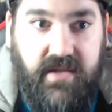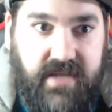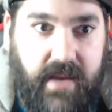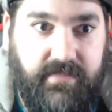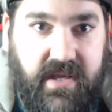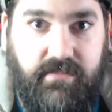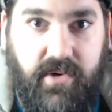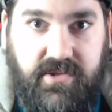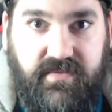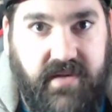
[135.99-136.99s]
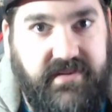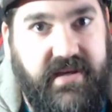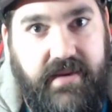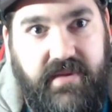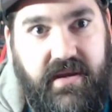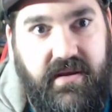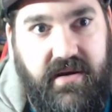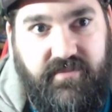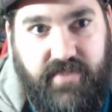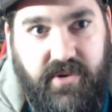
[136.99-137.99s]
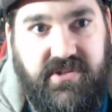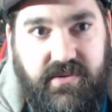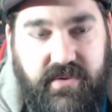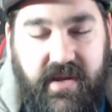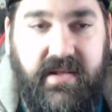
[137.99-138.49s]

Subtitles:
Top 10 books of all time that I've personally read.